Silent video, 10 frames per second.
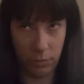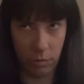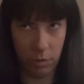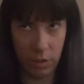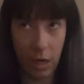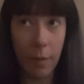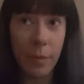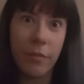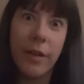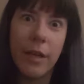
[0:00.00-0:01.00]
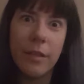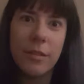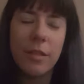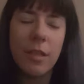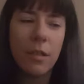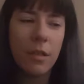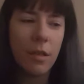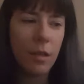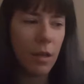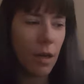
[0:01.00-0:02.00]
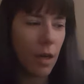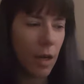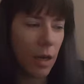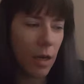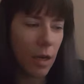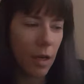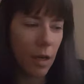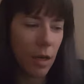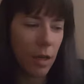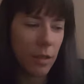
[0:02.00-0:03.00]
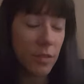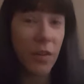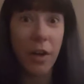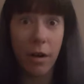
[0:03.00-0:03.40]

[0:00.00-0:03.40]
on top of it. It's very